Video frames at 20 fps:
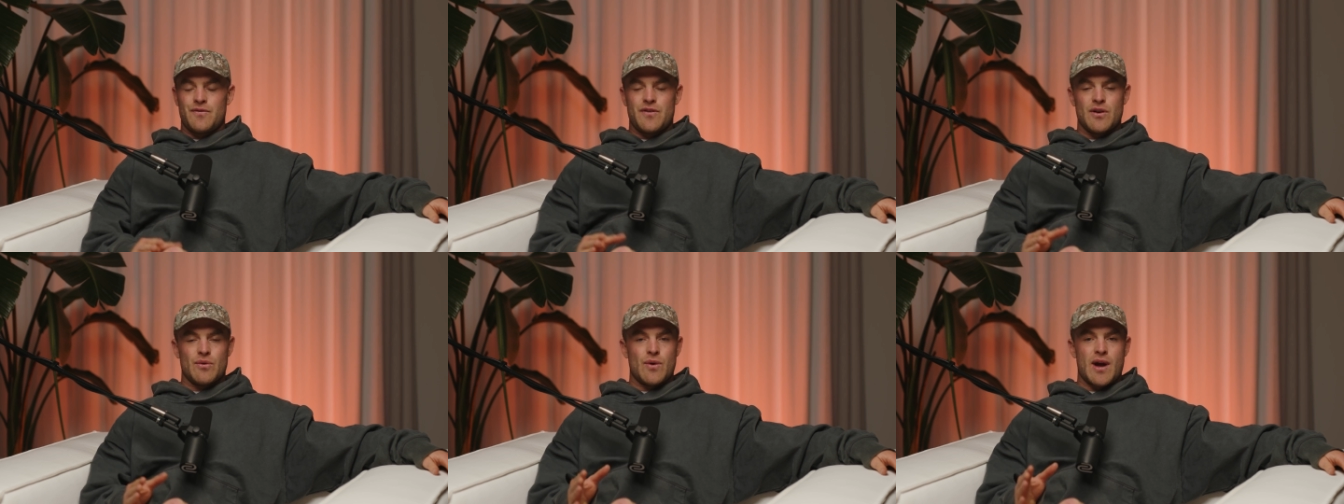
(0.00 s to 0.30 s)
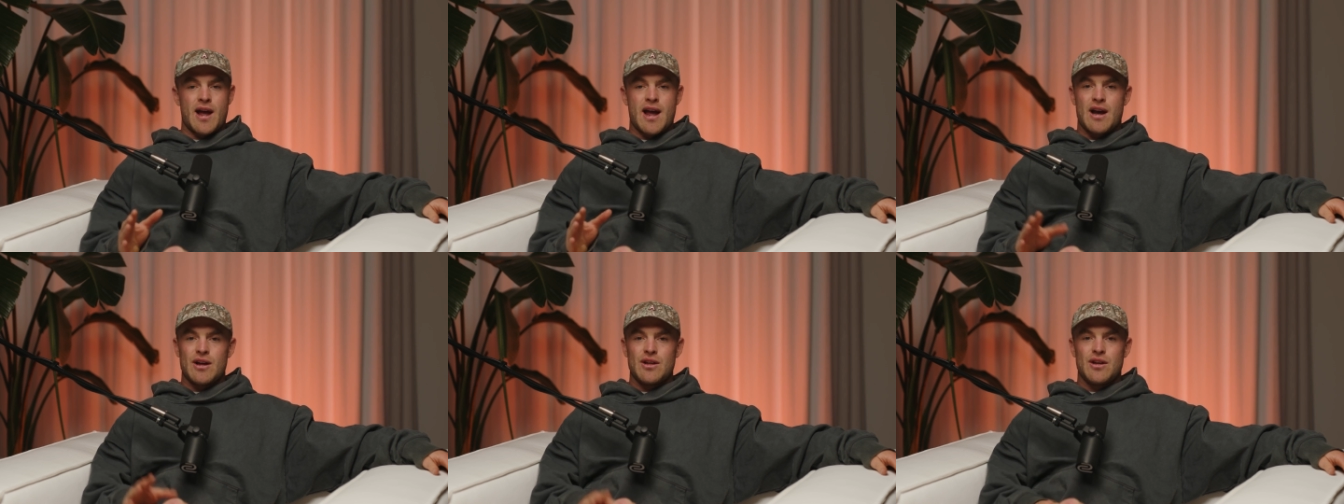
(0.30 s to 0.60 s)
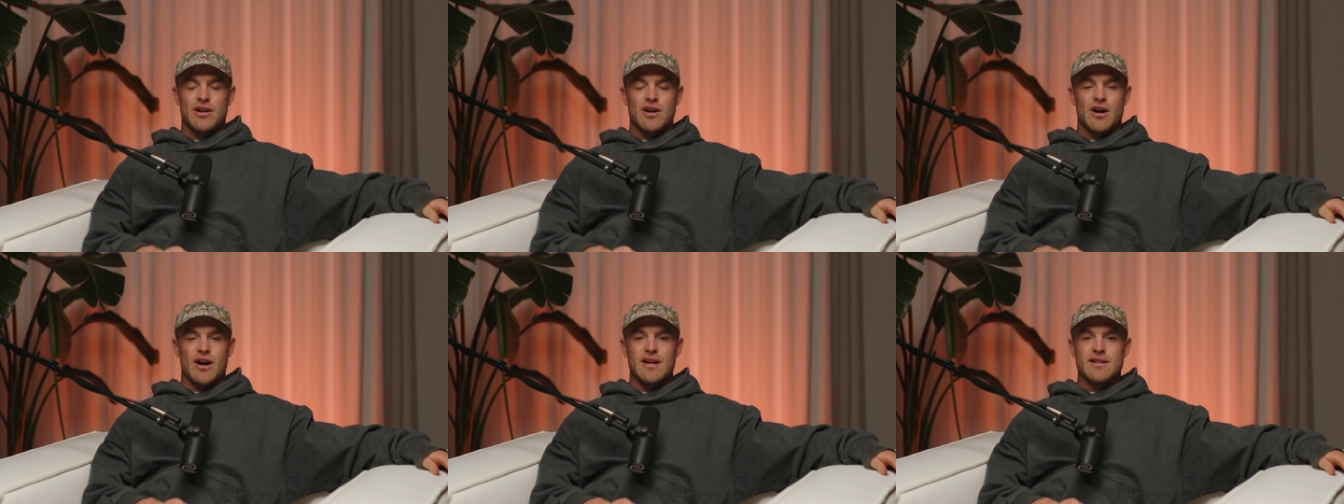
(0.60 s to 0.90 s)
for how
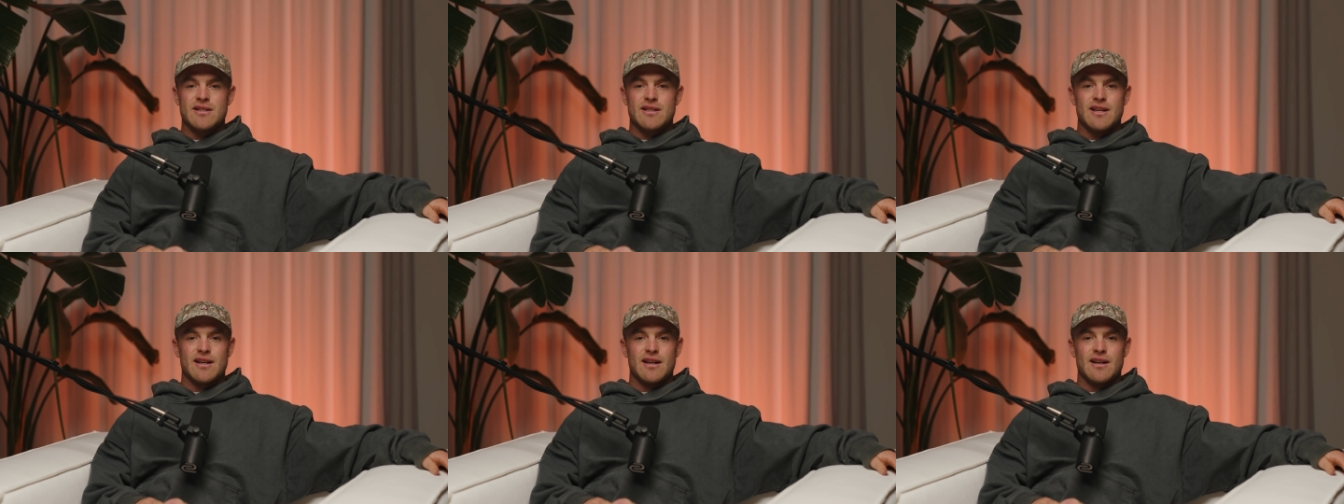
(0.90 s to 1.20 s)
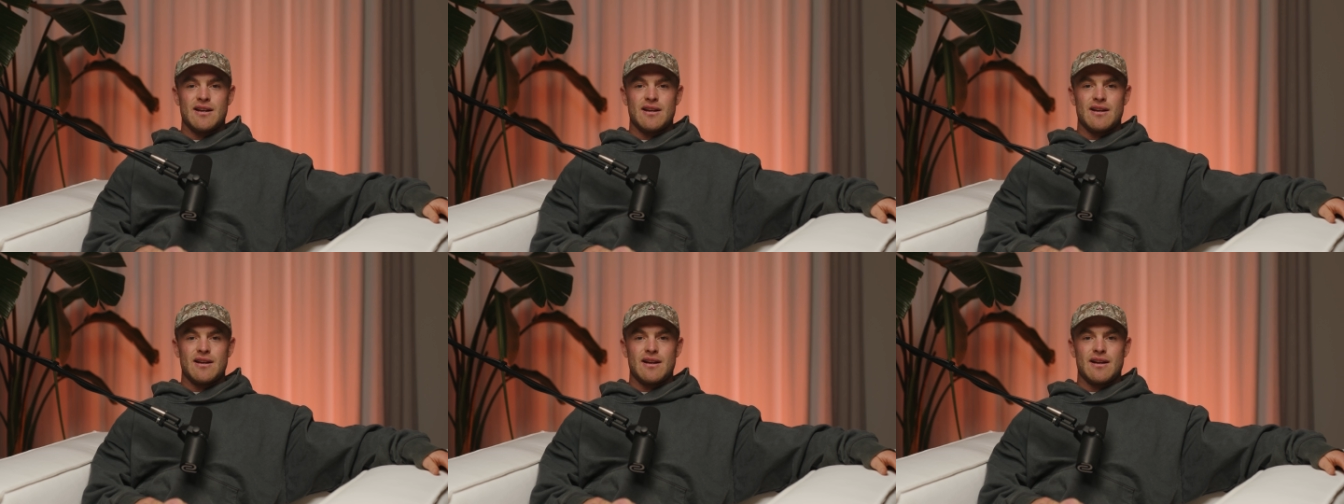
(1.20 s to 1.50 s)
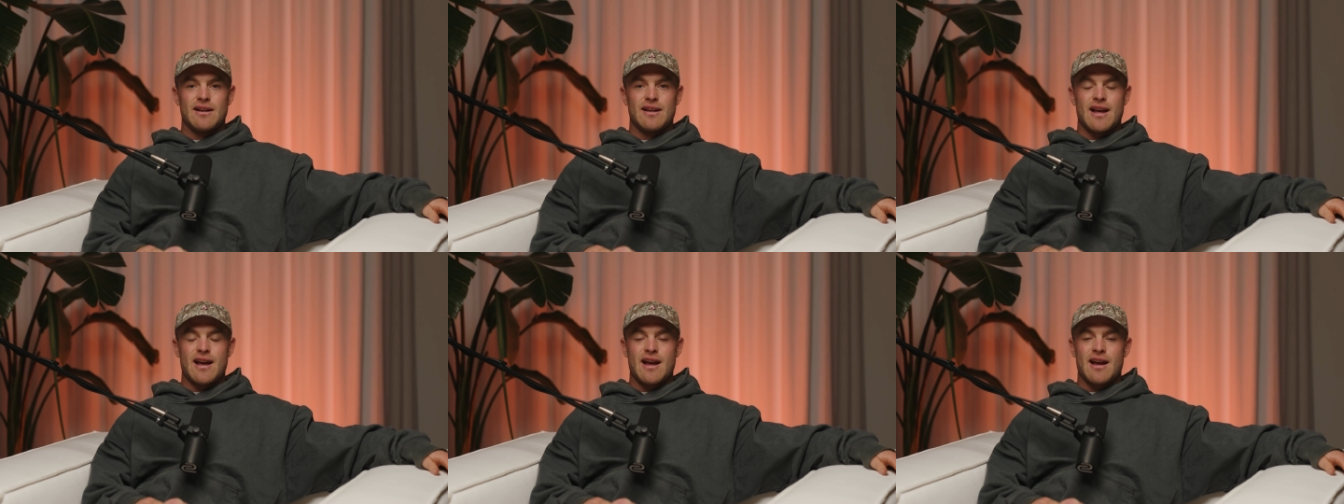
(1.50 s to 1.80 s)
you guys can,
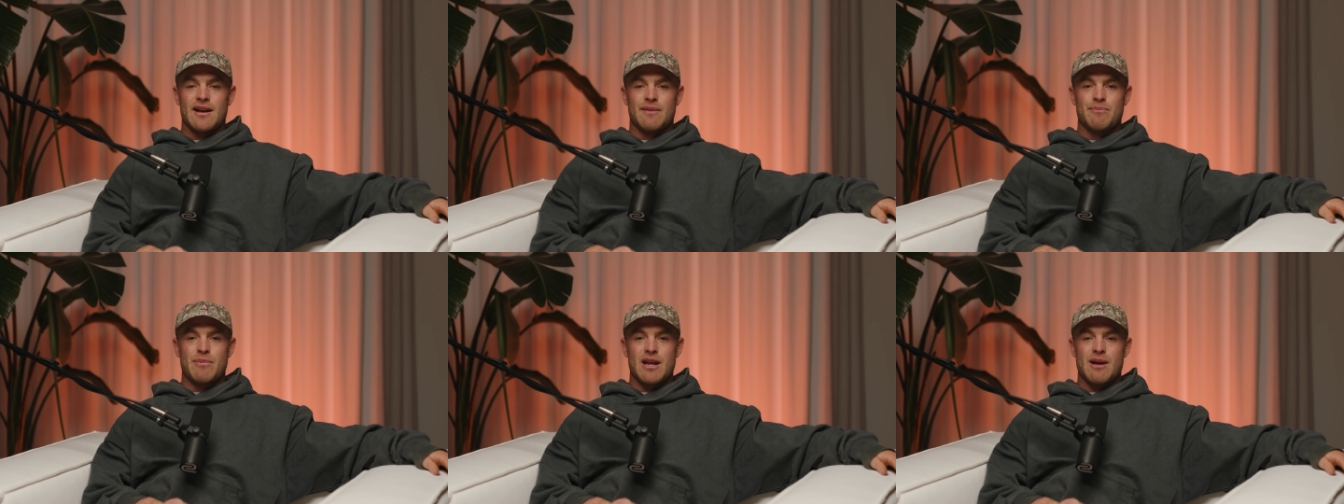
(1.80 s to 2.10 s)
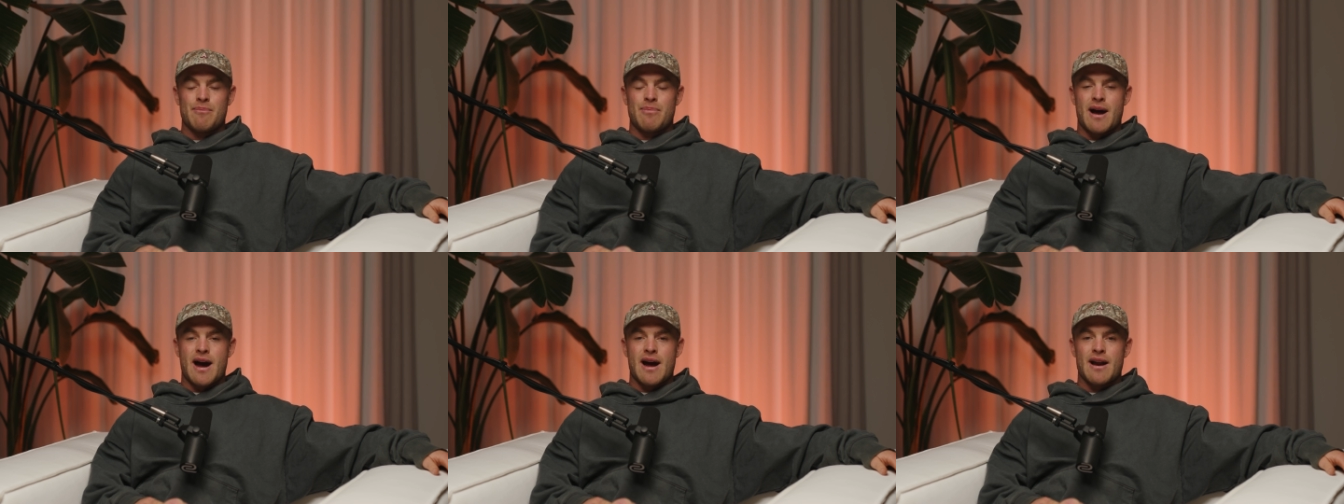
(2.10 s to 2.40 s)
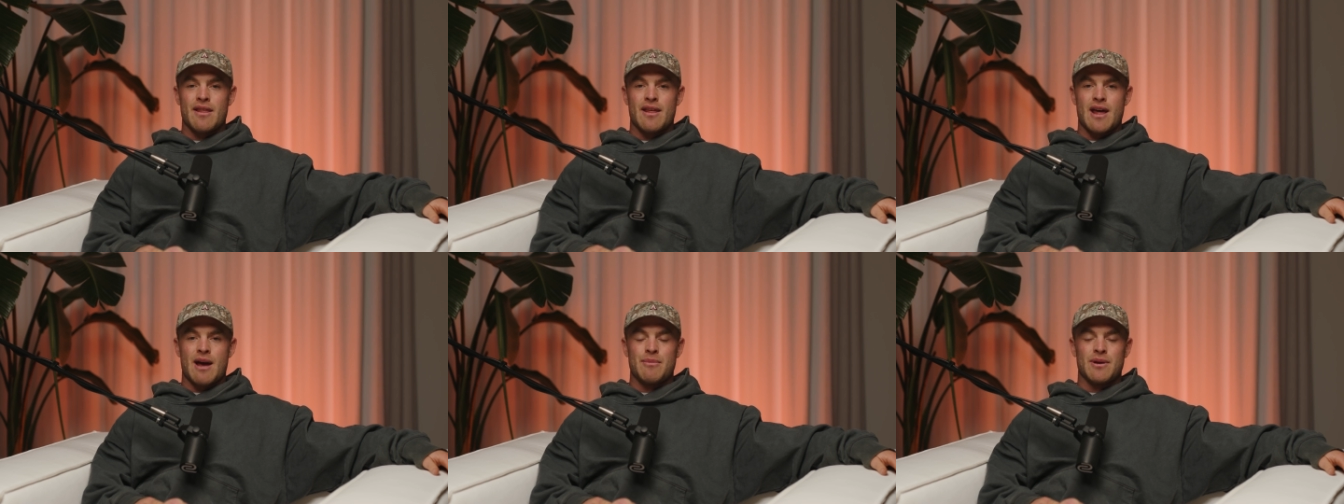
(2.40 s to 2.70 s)
be a
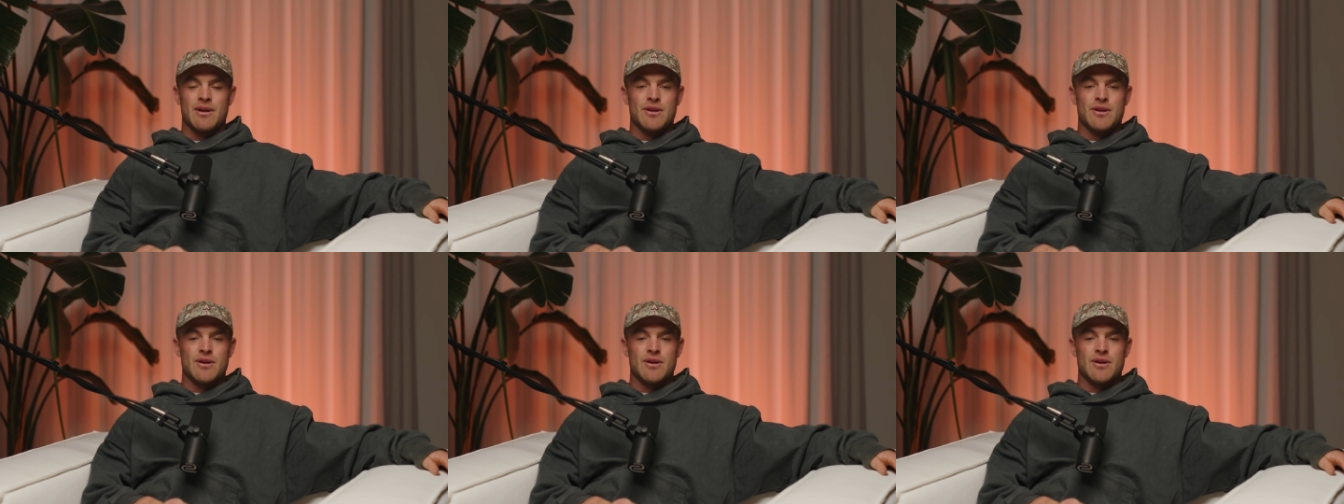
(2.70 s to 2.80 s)
part of that,